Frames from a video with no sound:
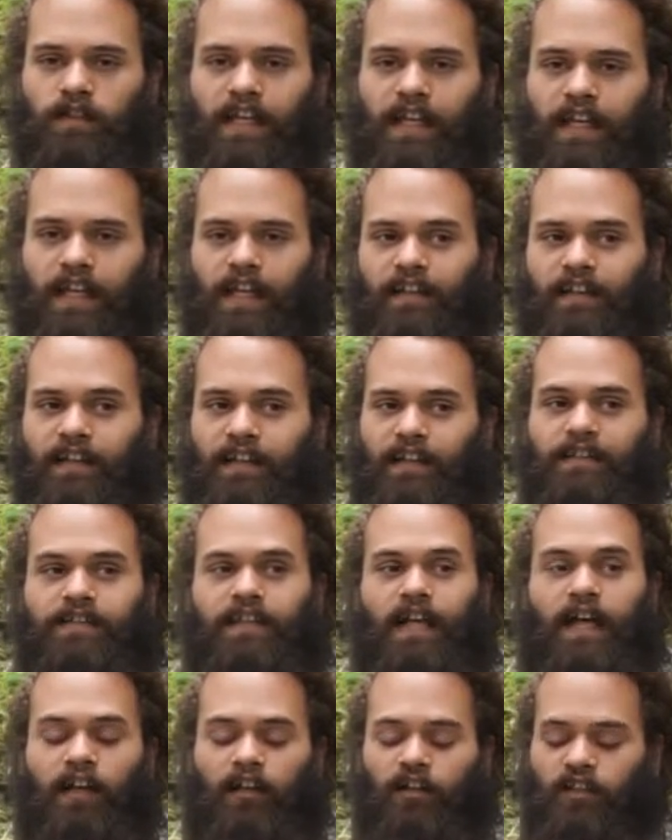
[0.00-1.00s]
taking this
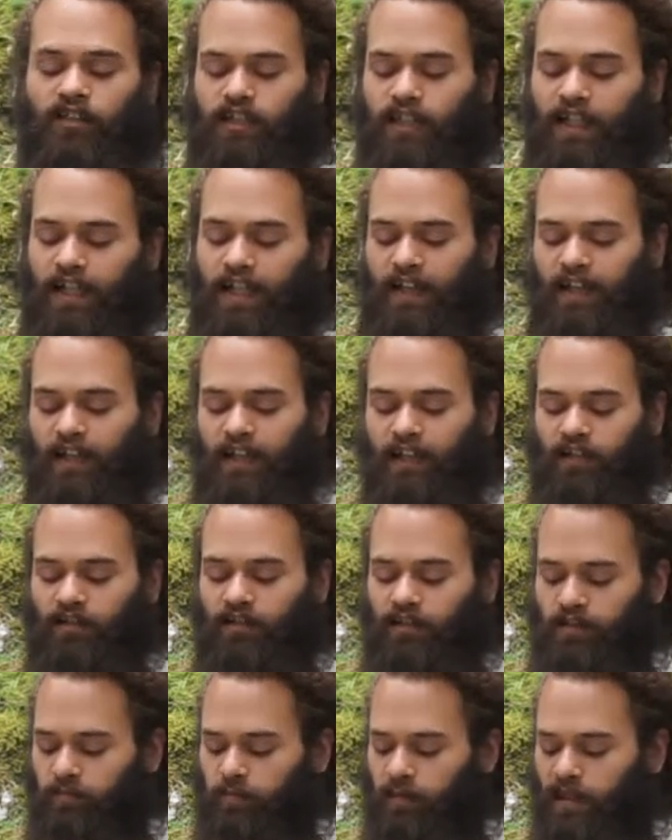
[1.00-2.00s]
energy in and
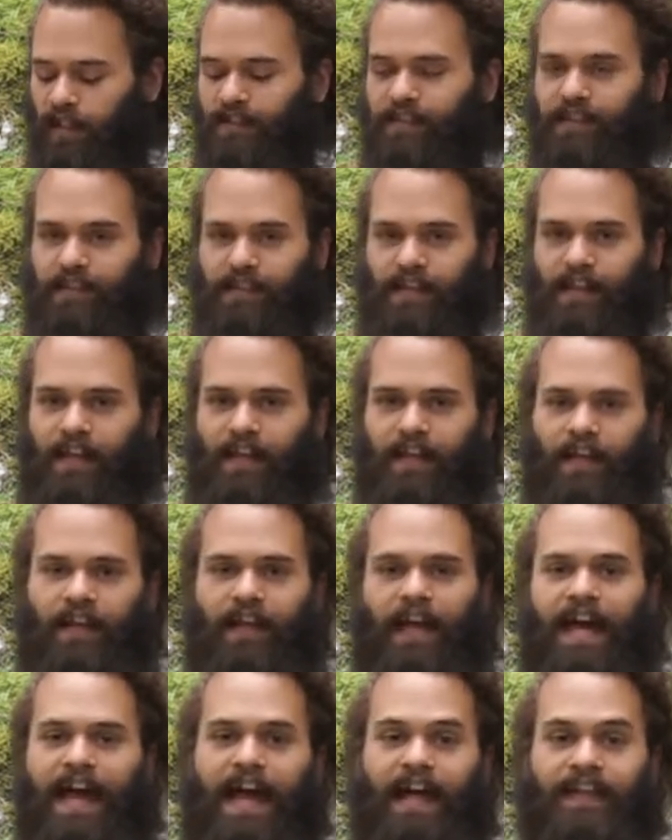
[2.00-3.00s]
just placing the
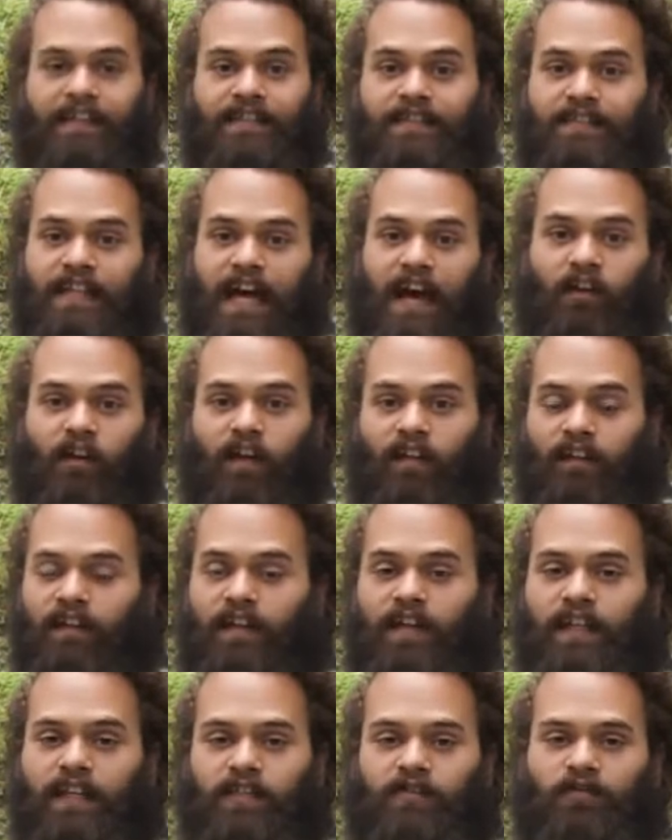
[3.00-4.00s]
hands down on the
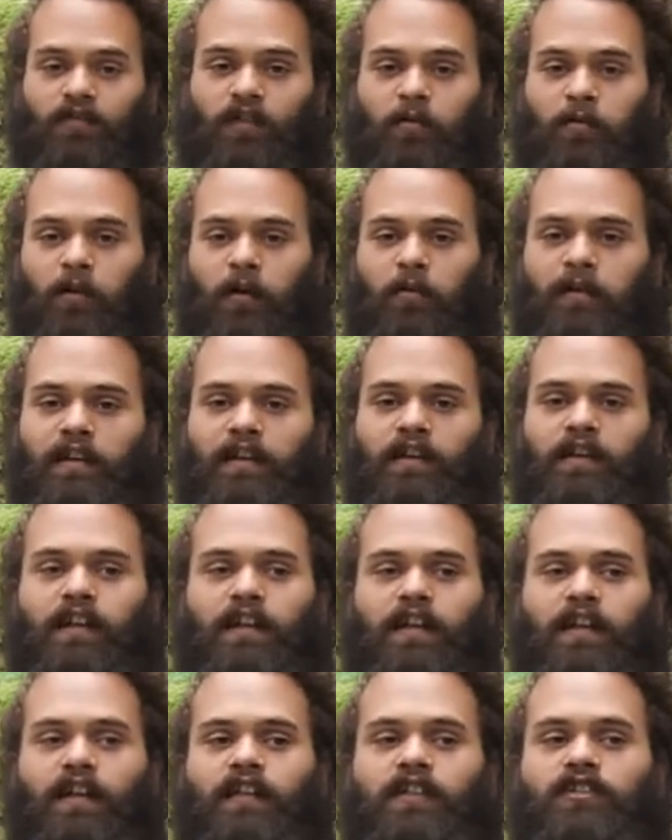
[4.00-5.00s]
knees for a moment
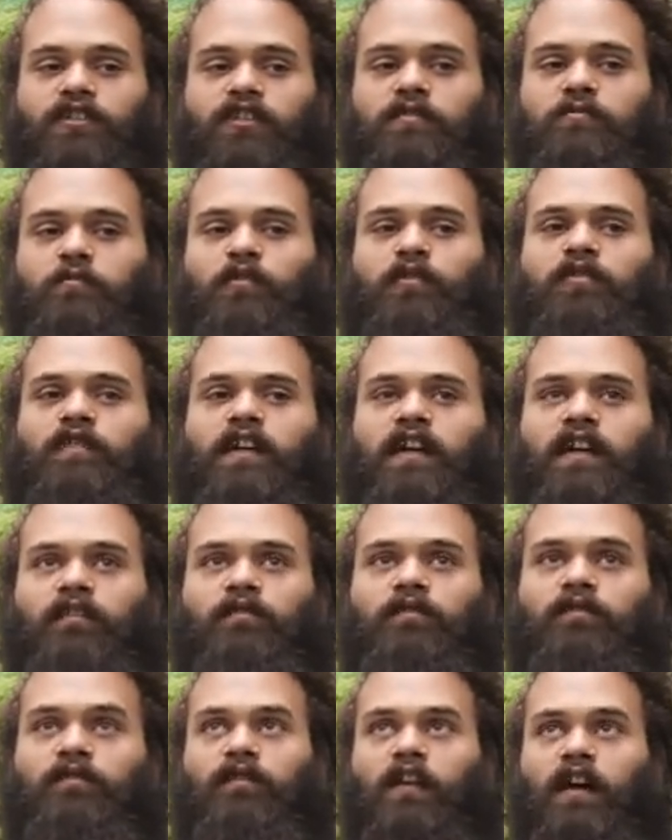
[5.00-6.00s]
and just moving
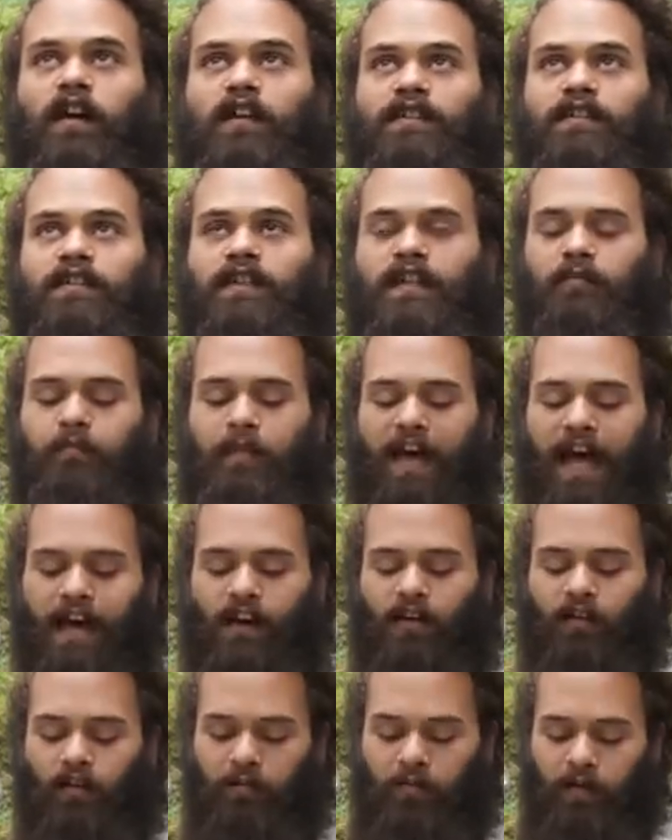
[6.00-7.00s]
front and
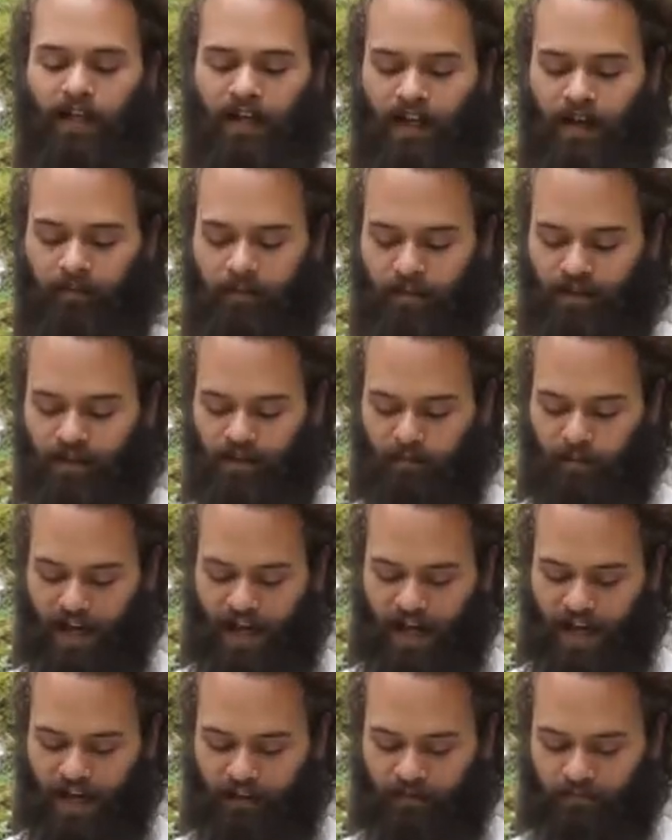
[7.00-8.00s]
back, opening up the
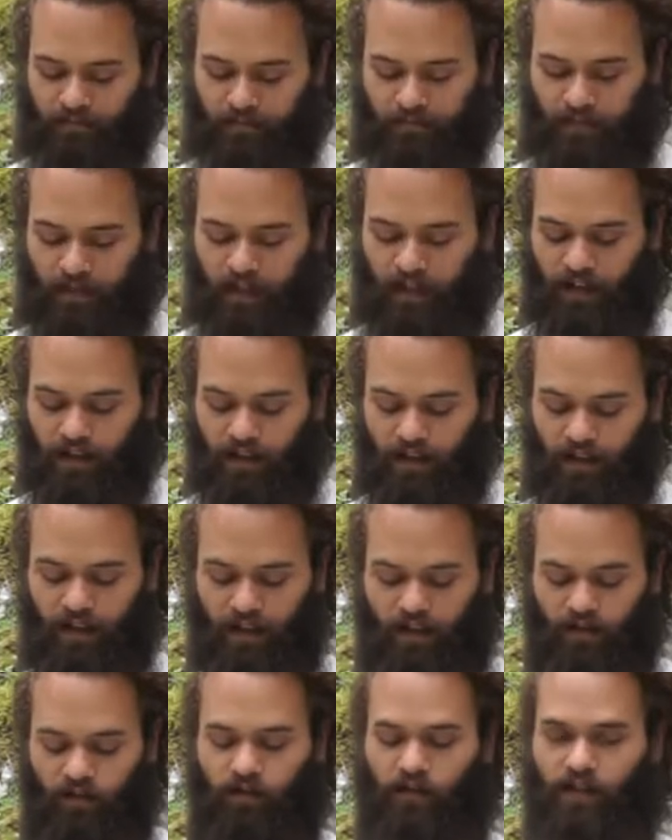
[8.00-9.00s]
spine.
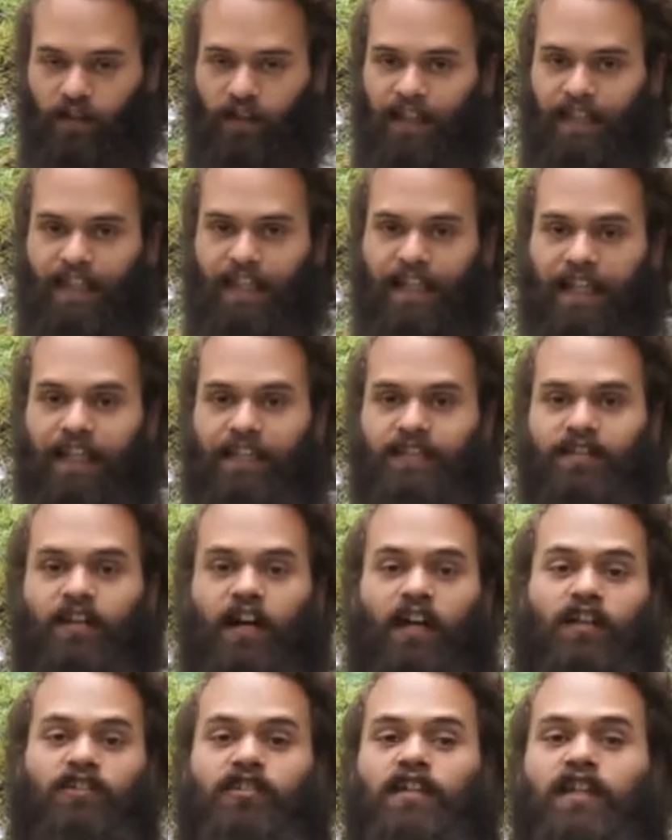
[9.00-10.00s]
In Kundalini, it's
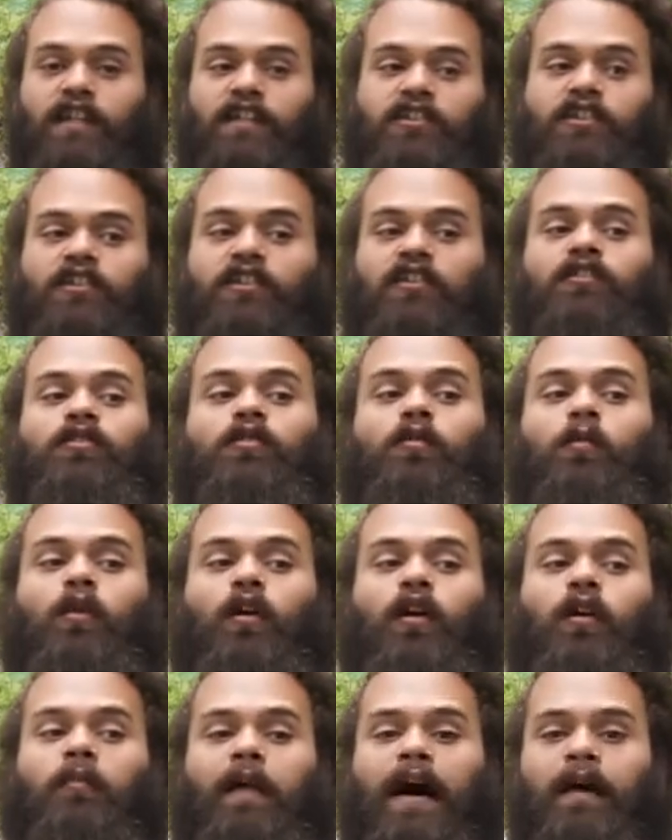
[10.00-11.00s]
not traditional to
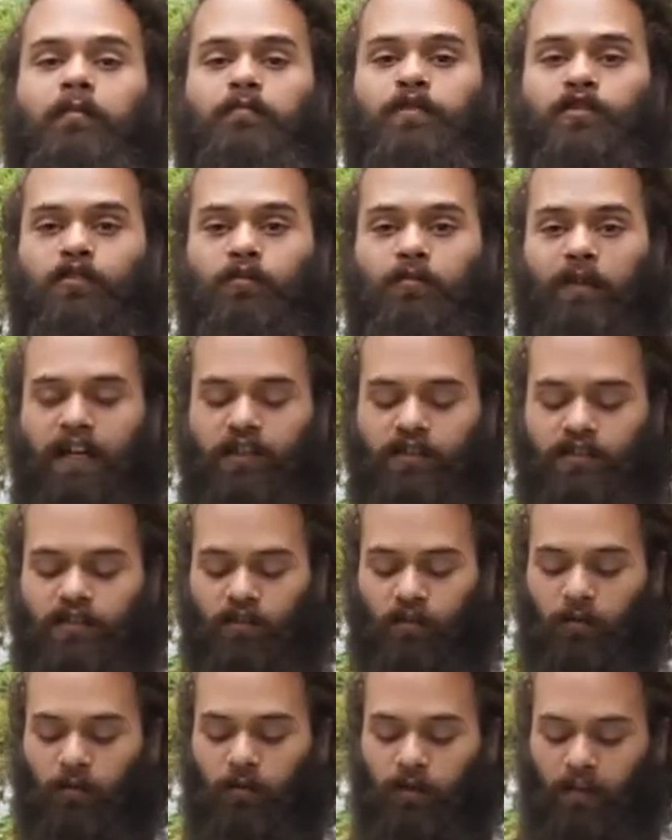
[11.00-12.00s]
warm up too much,
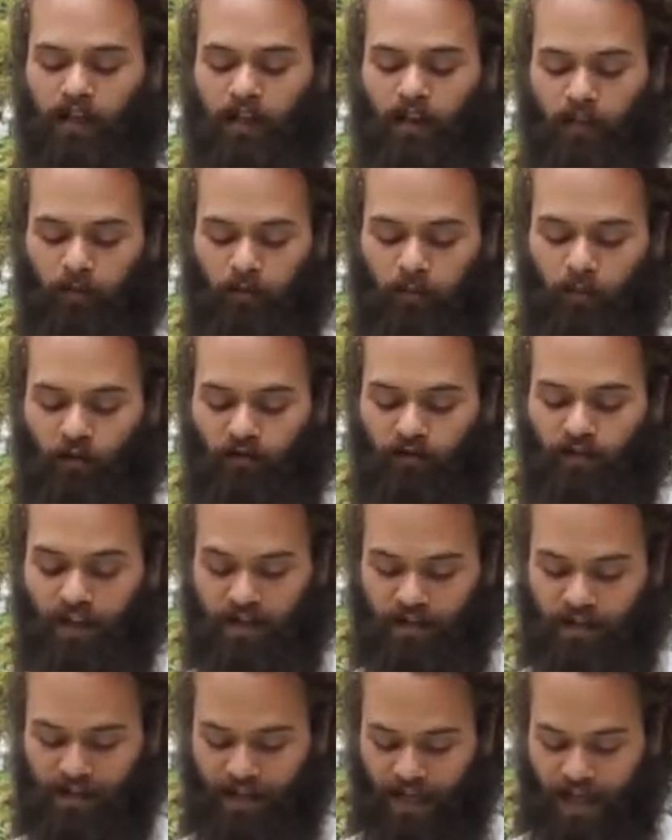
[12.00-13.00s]
so we'll move
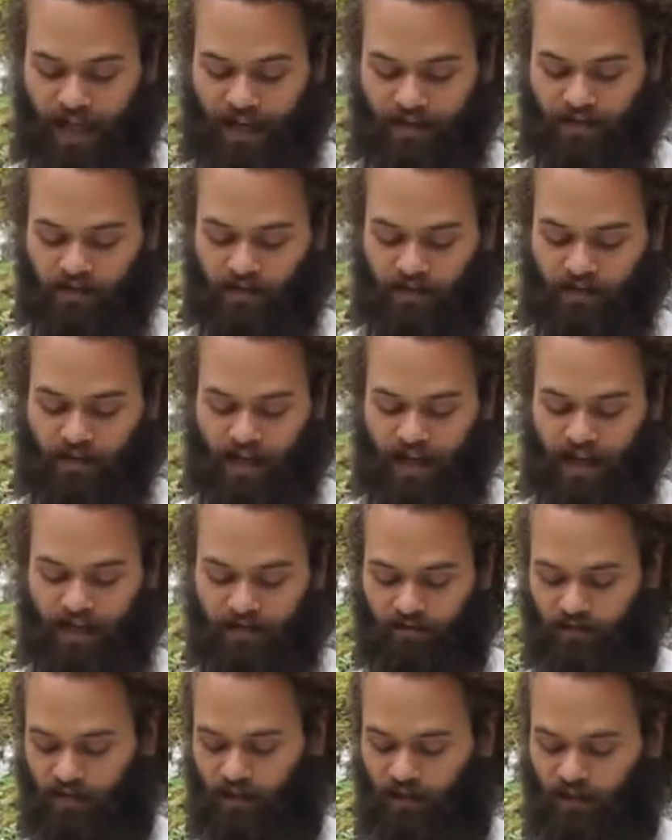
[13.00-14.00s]
into the exercise
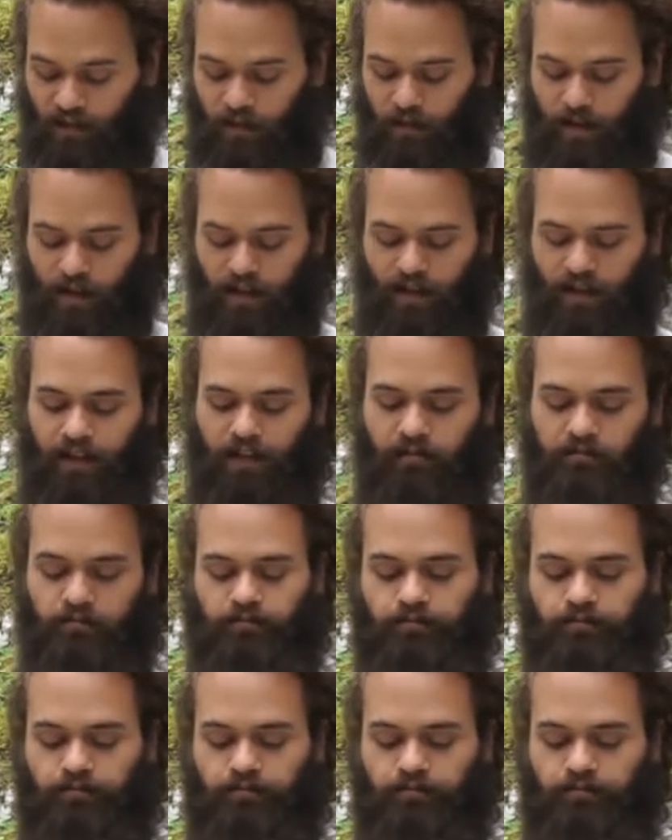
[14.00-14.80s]
fairly quickly.